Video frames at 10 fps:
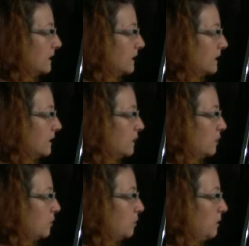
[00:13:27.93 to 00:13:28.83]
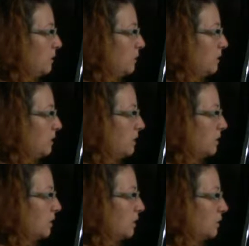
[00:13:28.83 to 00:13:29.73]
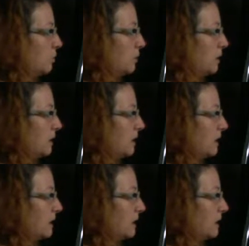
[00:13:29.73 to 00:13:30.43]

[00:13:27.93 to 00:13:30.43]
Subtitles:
and maybe he's got a big.